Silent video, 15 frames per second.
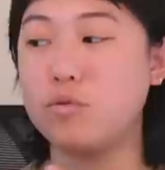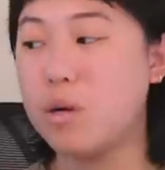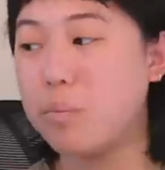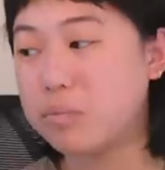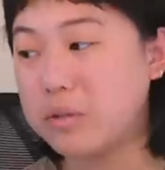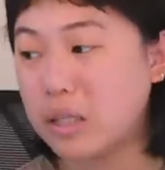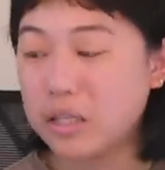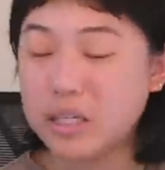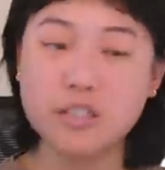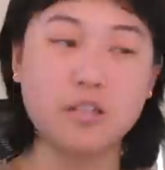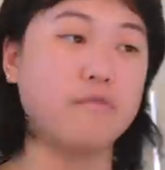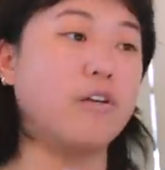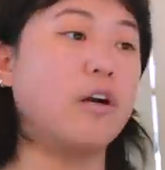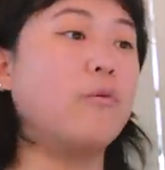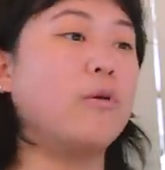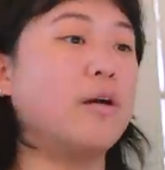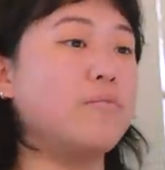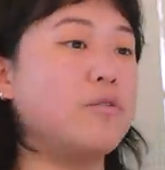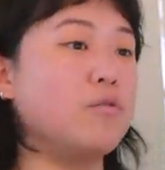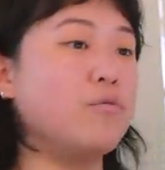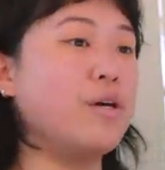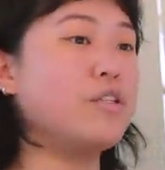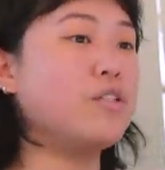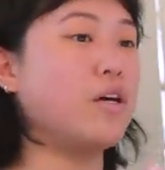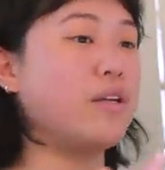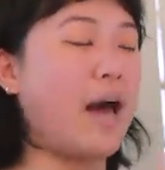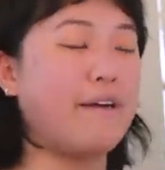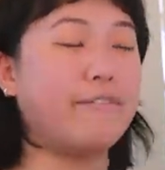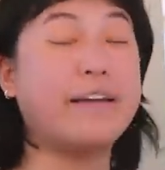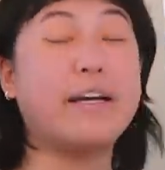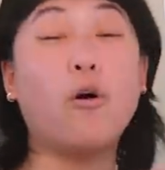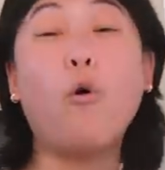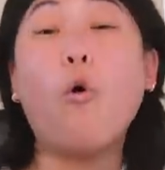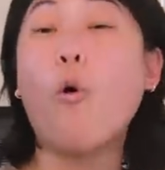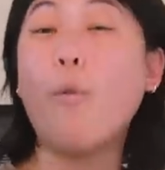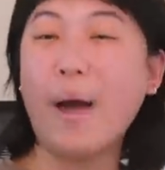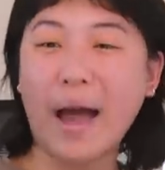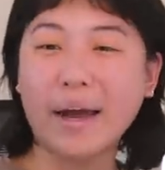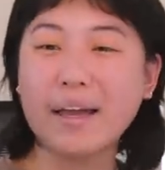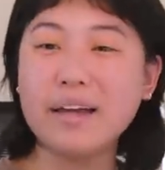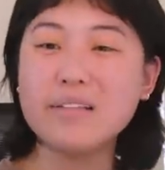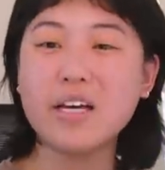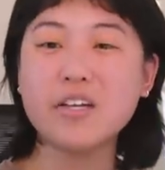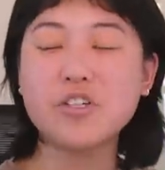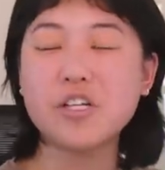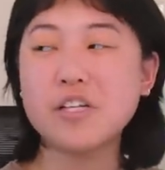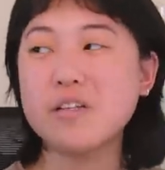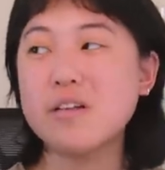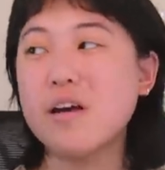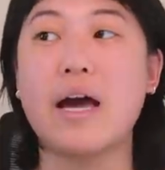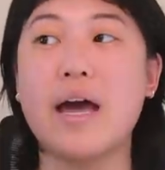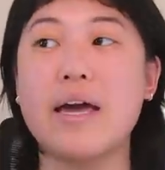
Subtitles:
completely divert what I'm doing to have like a whole packing session.